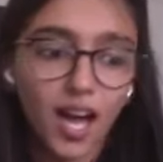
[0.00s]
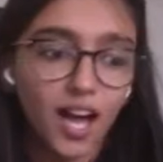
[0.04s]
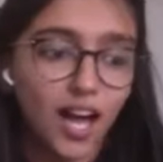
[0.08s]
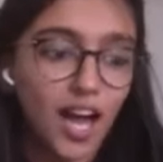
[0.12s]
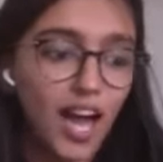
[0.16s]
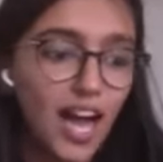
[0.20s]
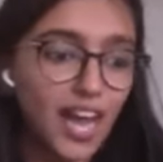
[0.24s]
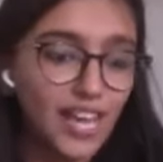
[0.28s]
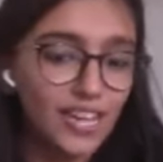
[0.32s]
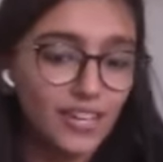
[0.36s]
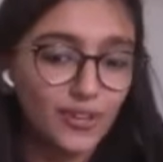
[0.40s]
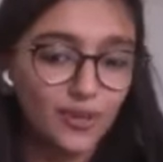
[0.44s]

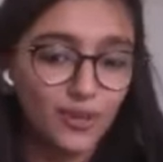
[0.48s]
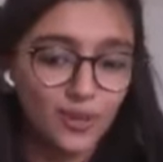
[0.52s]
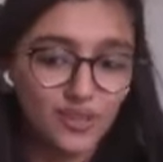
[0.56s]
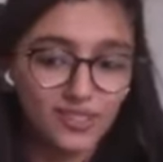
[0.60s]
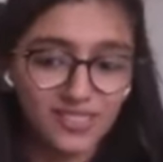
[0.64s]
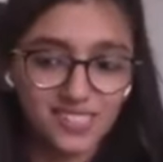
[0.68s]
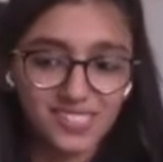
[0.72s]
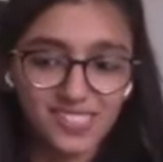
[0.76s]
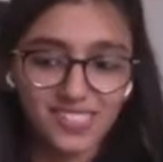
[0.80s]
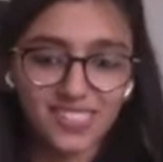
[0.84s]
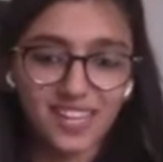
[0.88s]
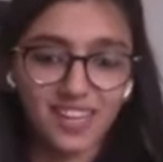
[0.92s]
I
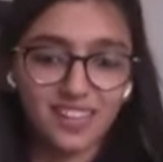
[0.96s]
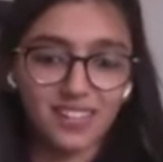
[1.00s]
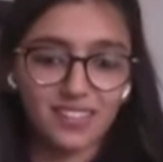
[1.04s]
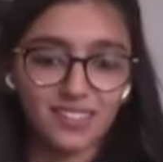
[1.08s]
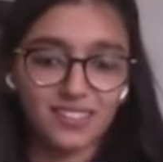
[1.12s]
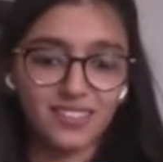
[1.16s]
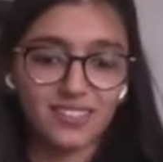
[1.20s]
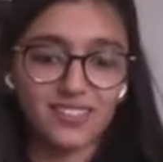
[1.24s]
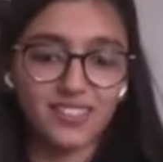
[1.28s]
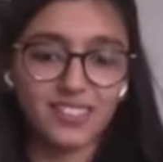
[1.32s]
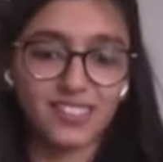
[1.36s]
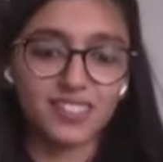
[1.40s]
got this
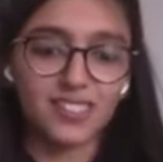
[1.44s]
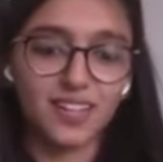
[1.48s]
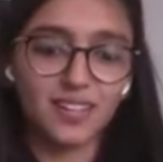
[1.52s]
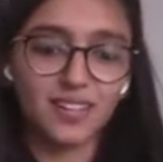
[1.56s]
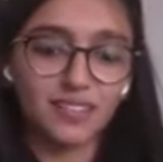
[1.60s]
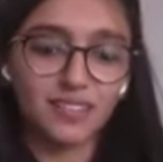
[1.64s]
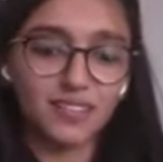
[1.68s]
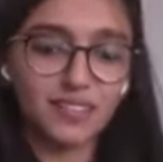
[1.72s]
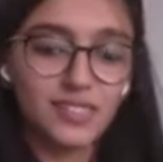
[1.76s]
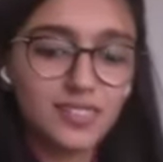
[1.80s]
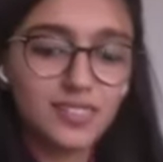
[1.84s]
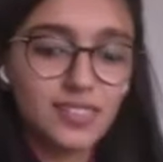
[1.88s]
cutter. This
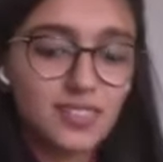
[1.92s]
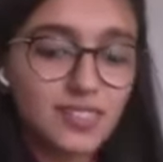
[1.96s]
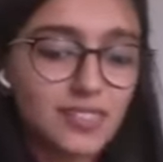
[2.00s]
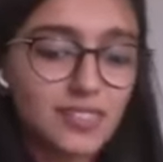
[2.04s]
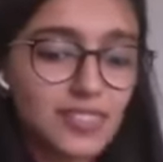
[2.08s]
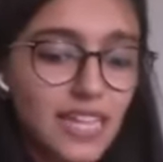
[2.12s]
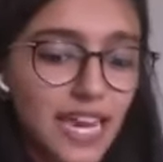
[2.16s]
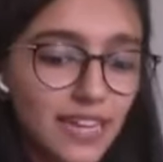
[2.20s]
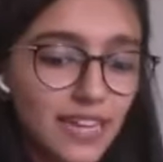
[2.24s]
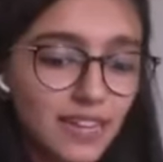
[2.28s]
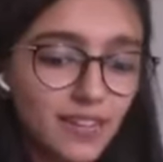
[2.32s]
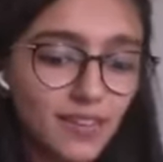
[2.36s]
cutter is a
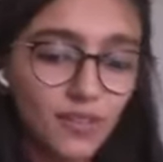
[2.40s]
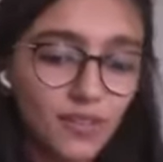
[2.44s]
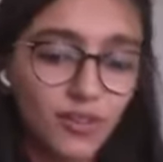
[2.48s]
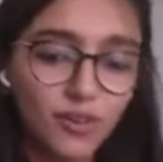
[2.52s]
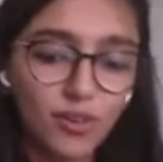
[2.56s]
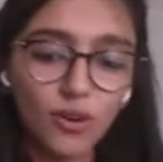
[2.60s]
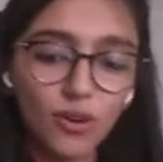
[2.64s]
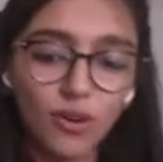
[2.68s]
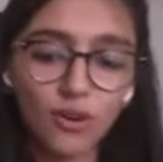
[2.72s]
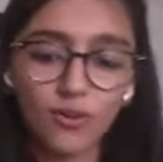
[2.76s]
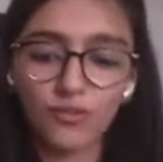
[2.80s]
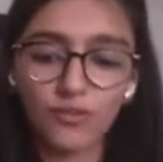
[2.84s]
set
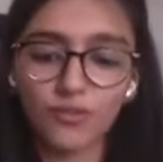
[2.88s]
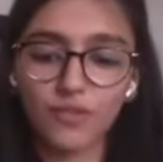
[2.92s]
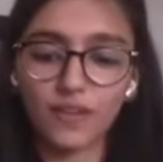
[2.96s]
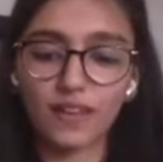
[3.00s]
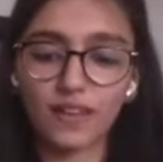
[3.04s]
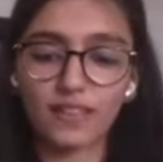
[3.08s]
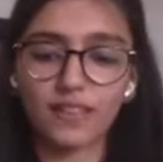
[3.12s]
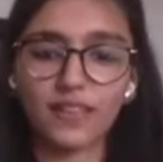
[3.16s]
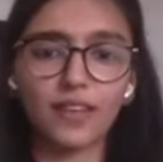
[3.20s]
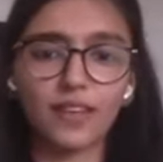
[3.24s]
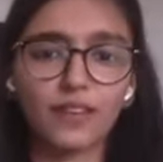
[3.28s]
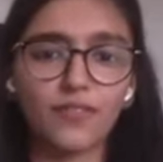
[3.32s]
of,
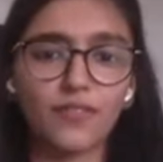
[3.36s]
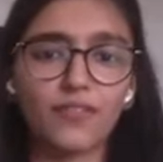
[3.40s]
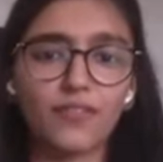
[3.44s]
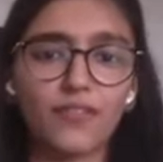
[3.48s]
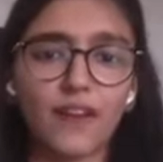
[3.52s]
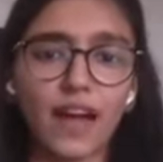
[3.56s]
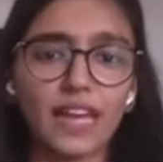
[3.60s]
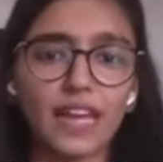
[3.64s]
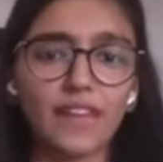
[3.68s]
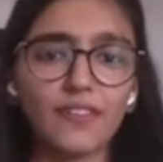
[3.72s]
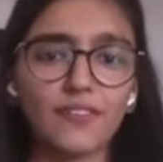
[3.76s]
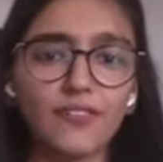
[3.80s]
I think,
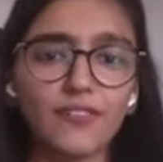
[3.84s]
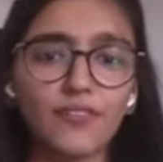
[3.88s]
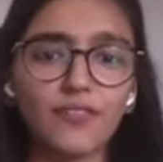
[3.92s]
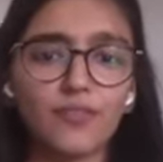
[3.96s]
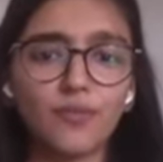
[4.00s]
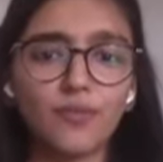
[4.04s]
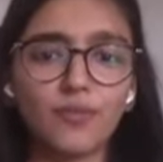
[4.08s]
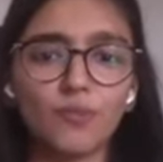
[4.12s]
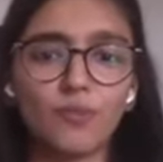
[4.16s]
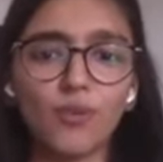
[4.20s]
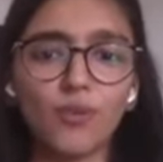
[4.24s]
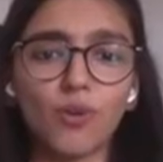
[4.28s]
5
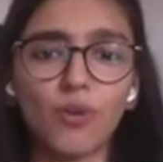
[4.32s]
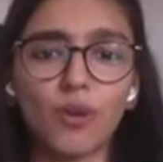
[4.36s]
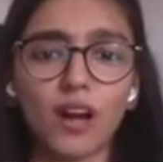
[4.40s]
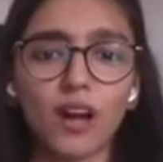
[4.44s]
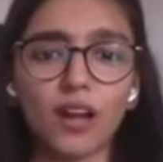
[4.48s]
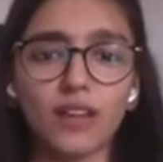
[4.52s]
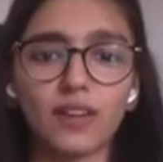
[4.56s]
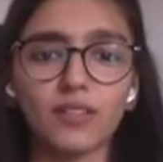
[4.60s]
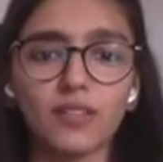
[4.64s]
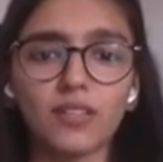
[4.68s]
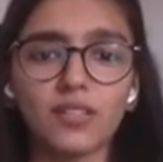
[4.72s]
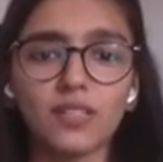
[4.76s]
more
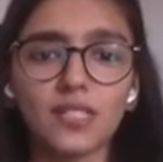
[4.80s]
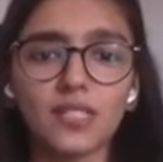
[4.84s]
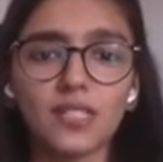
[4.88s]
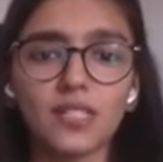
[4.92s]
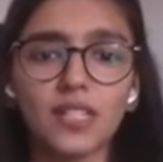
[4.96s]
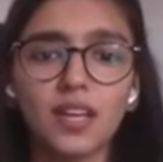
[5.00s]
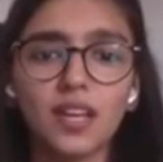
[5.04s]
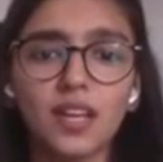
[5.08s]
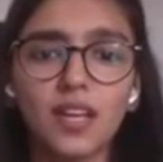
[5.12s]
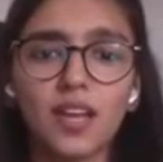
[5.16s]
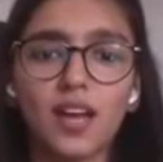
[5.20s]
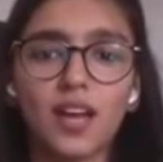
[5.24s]
cutters.
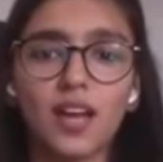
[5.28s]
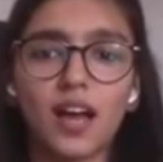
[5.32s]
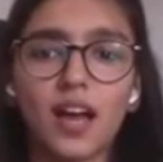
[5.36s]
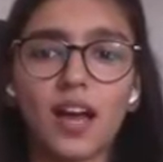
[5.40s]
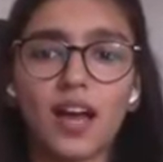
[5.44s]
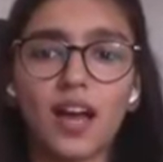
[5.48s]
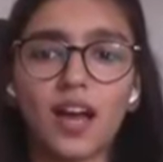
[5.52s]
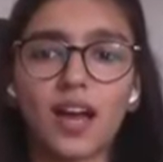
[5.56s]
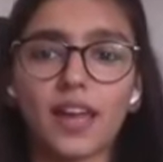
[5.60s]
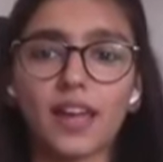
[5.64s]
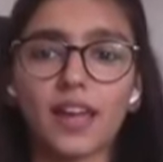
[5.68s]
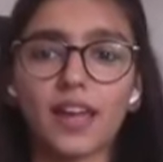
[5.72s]

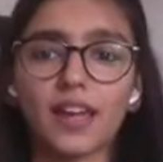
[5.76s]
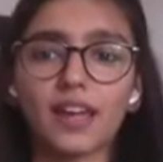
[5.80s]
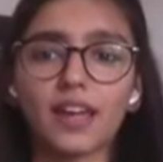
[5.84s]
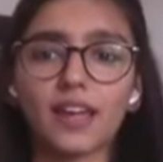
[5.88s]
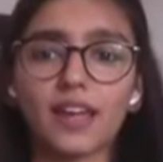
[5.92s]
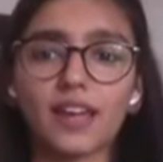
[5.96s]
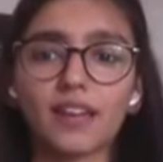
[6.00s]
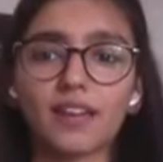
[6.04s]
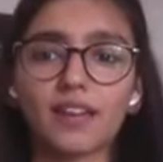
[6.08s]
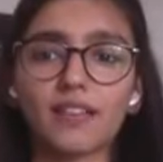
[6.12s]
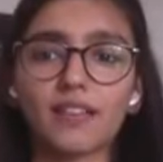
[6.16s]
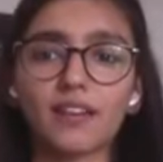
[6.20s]

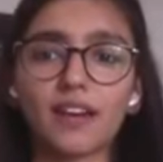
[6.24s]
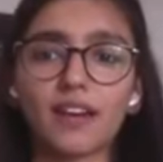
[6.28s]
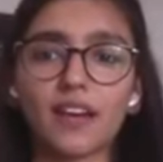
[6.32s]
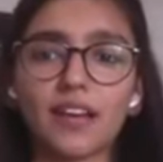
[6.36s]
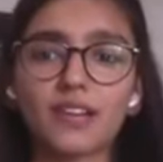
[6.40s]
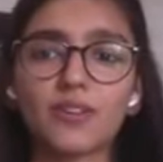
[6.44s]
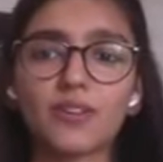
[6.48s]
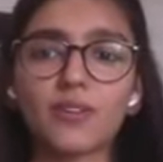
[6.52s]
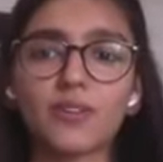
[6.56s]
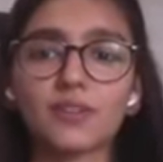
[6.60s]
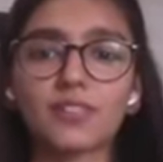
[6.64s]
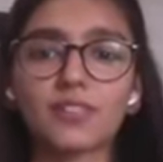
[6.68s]
I
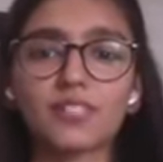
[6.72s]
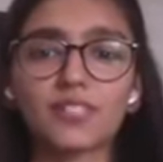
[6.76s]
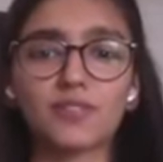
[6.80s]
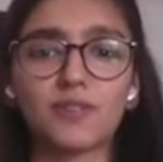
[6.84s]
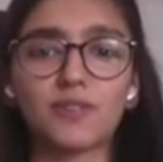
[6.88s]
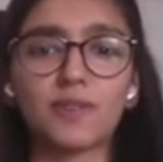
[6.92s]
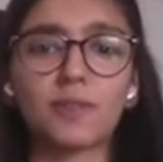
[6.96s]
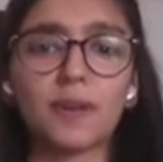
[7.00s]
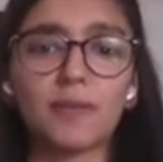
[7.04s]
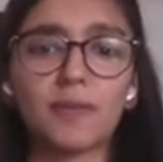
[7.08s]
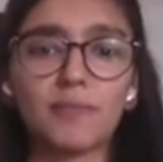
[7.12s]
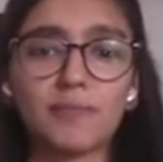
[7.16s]
got this
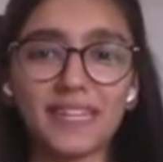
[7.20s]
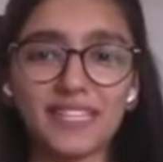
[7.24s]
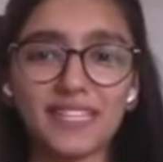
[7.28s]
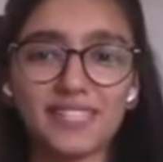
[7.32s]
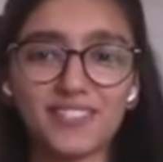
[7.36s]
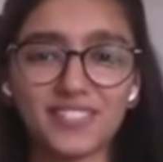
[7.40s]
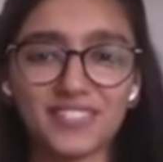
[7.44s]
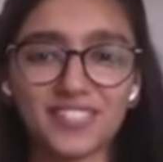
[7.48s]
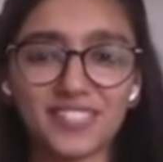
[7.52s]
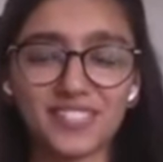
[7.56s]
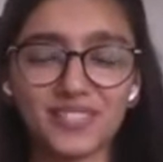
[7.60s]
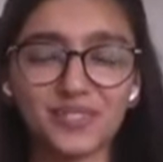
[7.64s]
from my
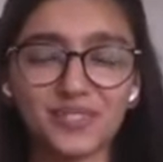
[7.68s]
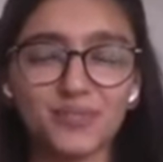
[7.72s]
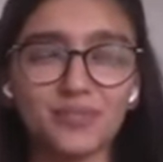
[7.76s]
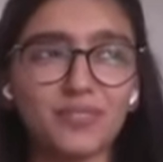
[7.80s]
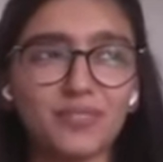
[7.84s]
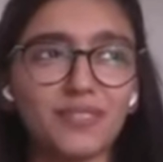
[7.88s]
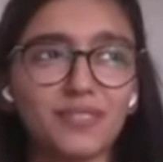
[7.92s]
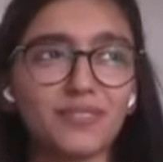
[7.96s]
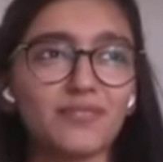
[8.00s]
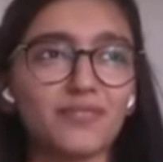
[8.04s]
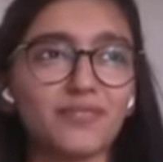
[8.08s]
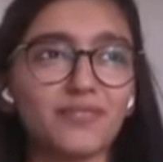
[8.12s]
pastry
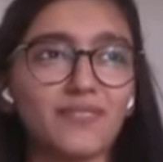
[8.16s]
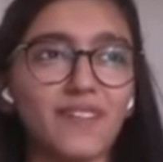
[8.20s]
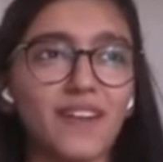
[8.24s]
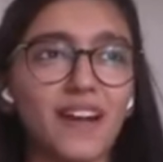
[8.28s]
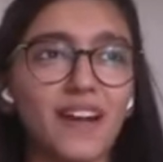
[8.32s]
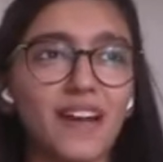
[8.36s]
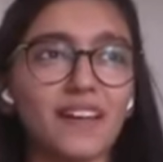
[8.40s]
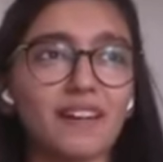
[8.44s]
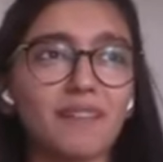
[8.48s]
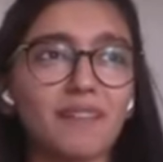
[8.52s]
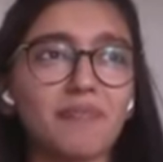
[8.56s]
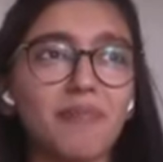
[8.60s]
school, if
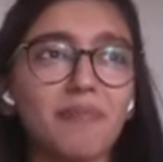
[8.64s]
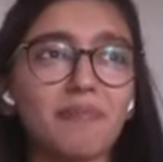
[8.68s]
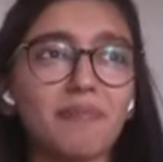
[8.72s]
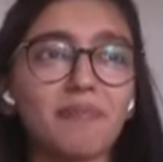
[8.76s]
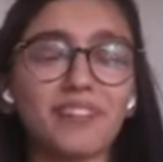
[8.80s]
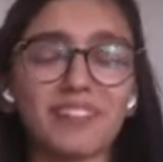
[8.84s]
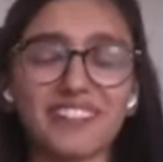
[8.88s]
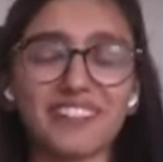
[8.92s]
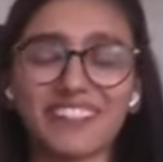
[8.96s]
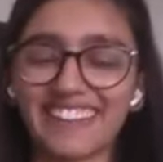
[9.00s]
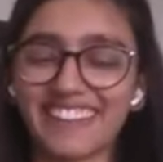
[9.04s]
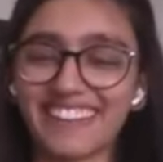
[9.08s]
I
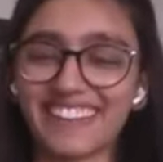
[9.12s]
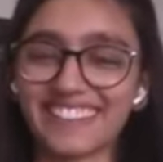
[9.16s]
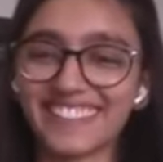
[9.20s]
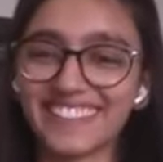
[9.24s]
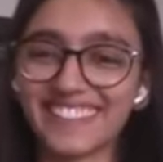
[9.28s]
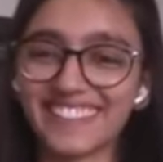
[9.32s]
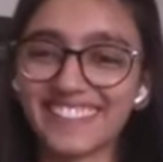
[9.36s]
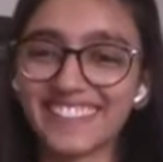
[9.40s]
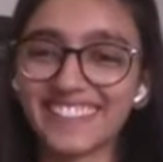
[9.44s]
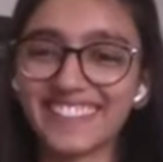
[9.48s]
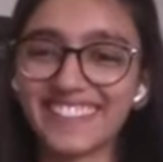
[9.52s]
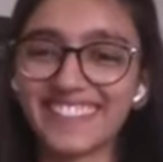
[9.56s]
remember
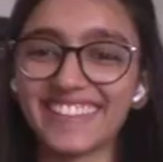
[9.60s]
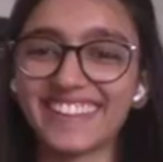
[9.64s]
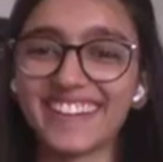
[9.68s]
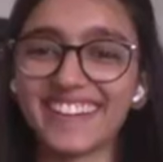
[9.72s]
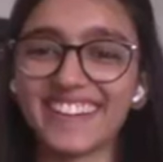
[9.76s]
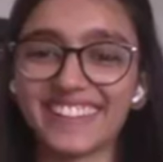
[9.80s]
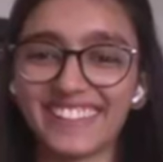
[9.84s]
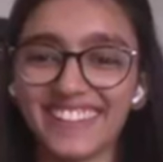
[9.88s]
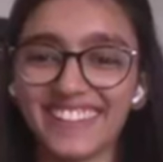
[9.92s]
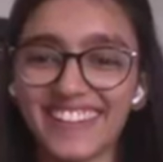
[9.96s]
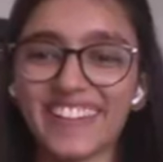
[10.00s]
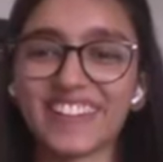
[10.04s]
correct.
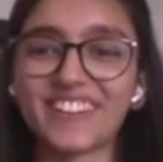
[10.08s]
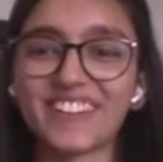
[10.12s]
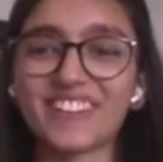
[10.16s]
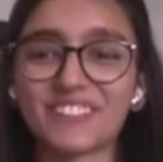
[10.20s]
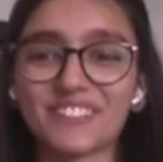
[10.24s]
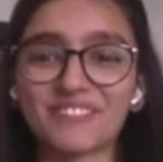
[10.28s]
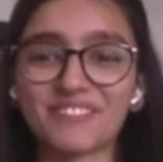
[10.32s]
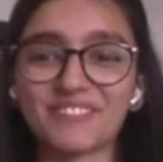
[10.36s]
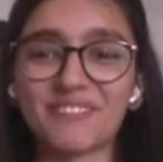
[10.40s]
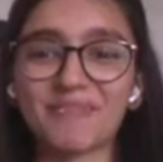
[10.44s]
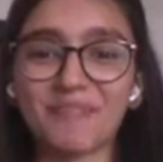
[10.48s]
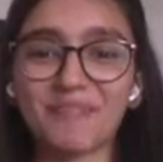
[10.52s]
Yeah, I
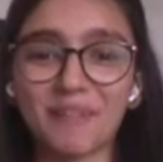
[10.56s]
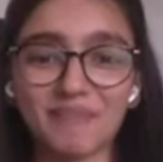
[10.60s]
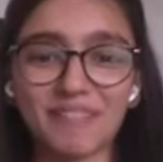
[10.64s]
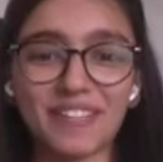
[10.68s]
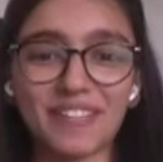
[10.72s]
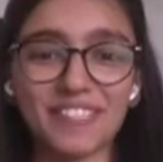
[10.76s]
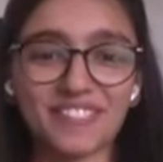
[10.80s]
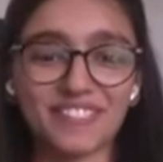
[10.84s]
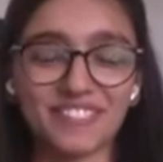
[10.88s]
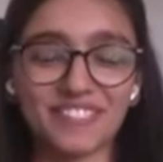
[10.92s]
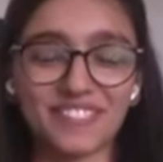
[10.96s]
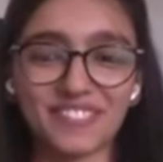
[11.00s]
got it from my
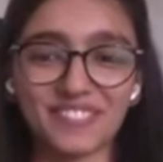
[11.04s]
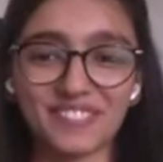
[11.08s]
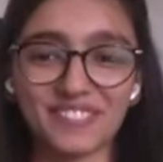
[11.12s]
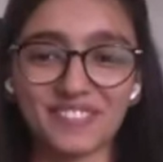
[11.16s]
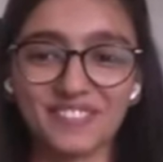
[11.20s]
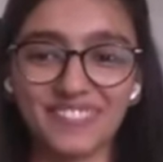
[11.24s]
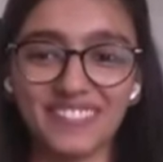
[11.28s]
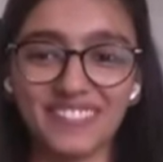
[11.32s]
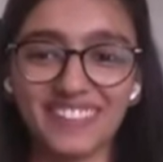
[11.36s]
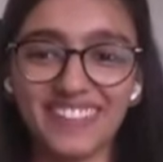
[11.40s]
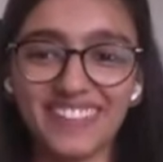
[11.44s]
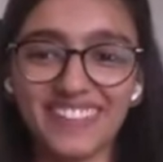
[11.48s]
pastry
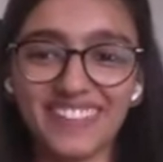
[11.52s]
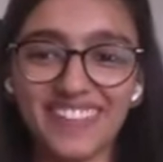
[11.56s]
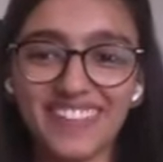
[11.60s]
school.